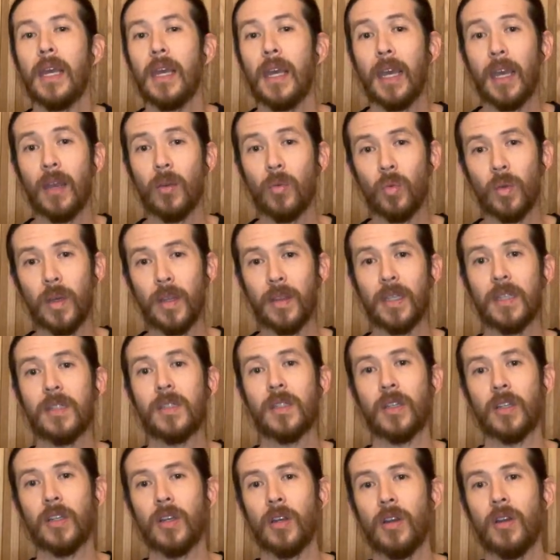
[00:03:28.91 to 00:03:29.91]
And when this
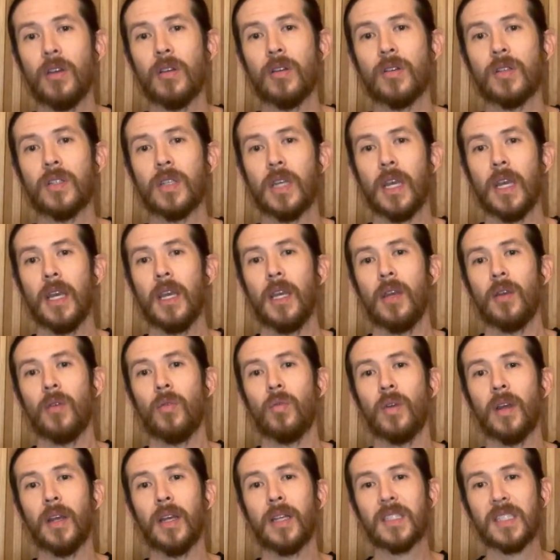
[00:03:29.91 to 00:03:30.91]
occurs,
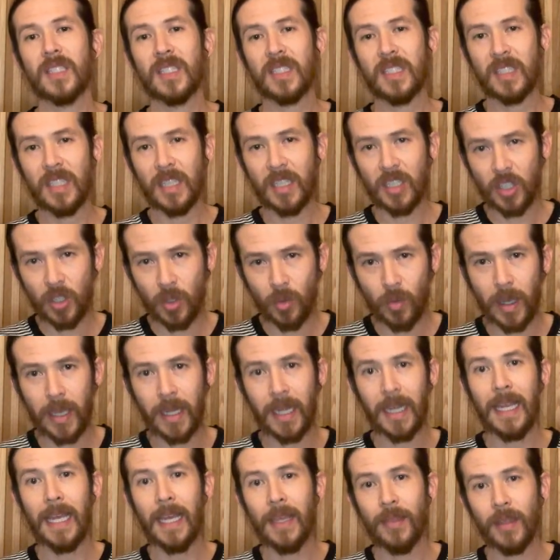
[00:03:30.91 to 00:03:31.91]
where it's
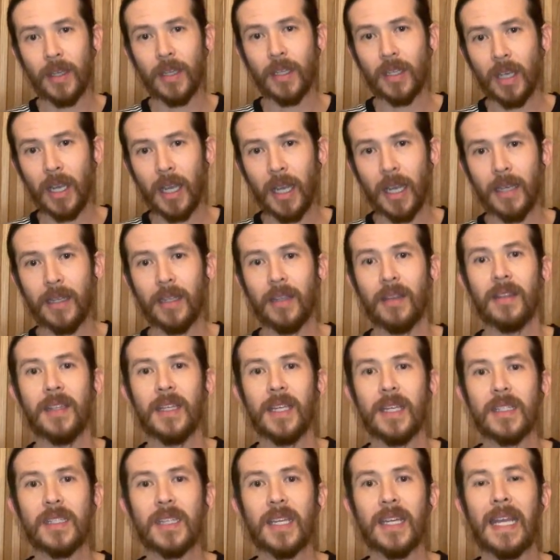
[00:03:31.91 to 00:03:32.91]
situated in the gut,
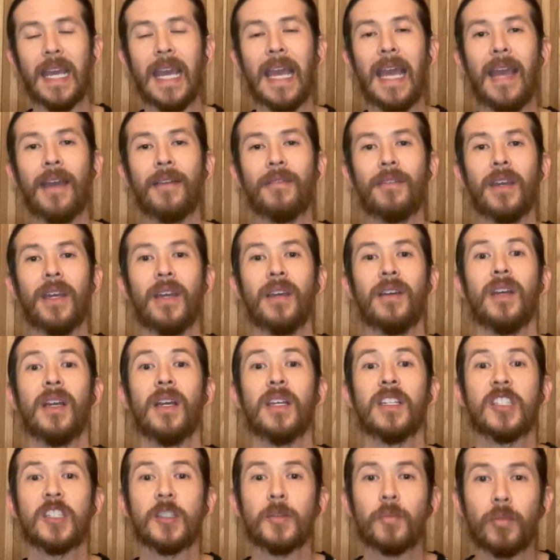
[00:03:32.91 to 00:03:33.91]
this can have a
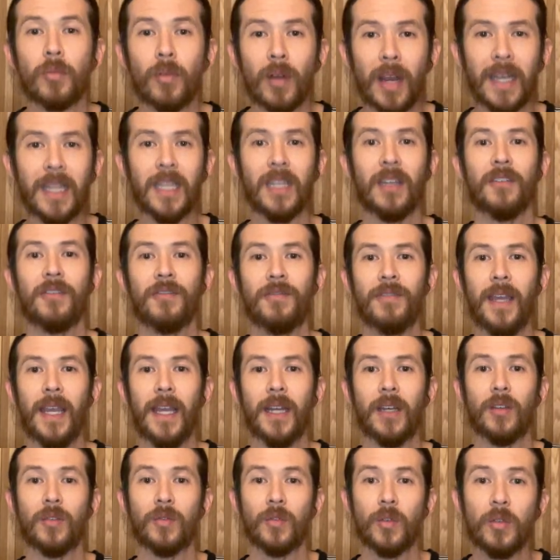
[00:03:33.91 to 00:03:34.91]
spreading
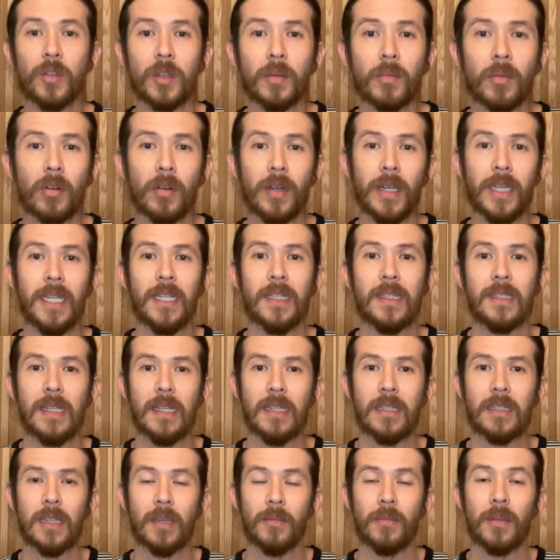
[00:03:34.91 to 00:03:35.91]
effect through the meridian
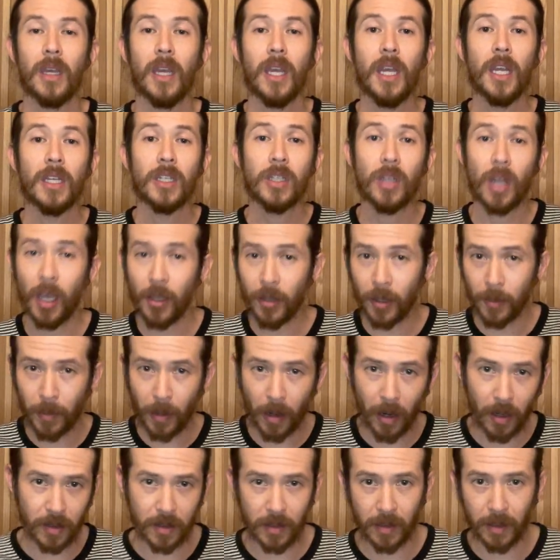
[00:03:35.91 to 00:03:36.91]
system to other
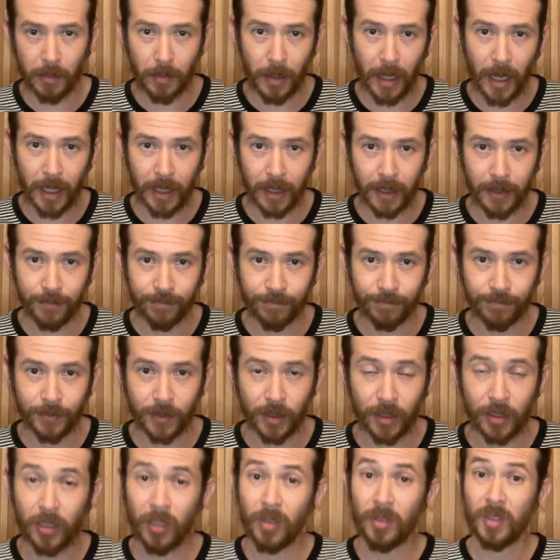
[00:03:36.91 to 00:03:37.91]
parts of the body.
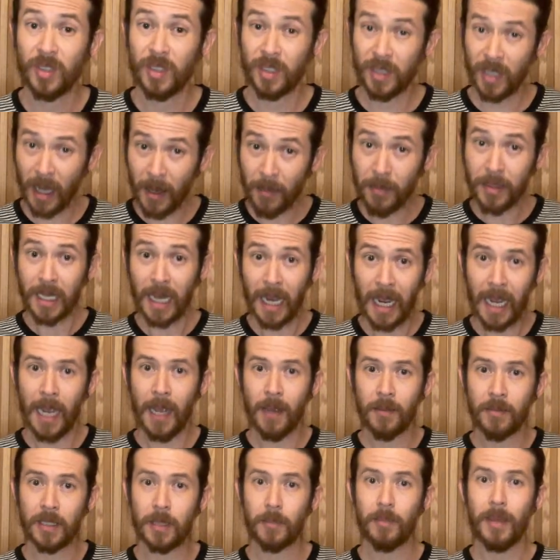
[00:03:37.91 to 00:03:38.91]
So
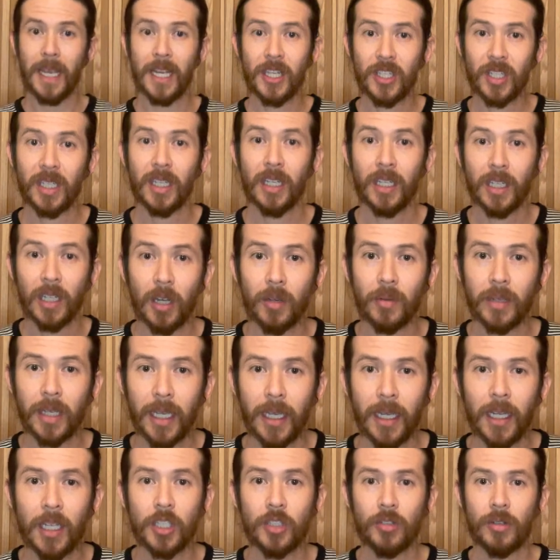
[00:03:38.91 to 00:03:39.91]
sometimes a patient can go
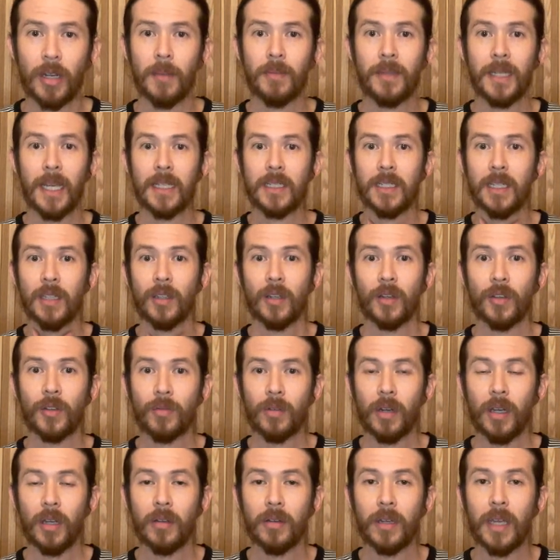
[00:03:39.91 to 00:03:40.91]
get a strep test in their
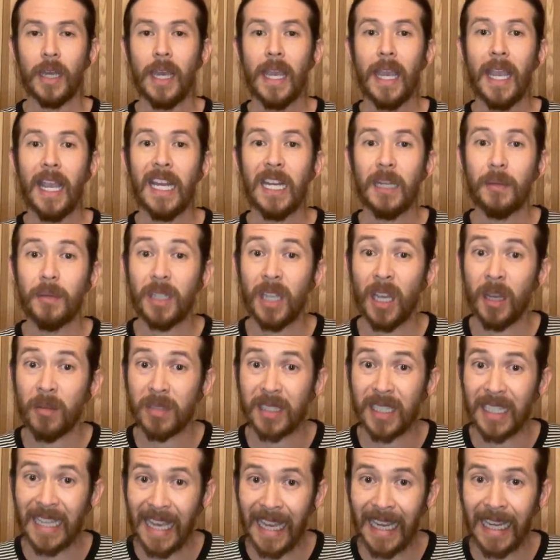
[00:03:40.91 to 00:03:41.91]
throat and it
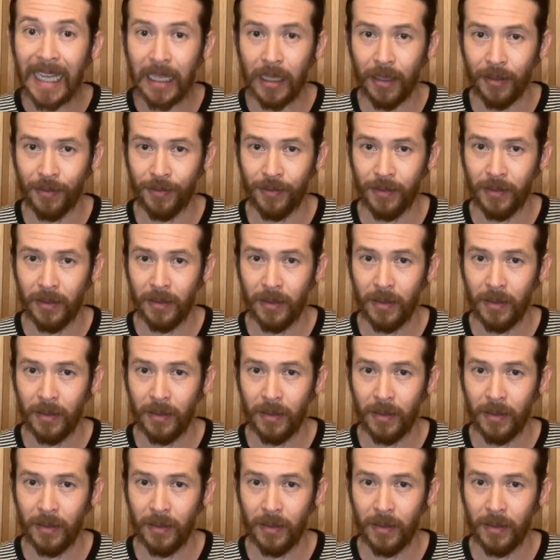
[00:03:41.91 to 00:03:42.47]
becomes negative.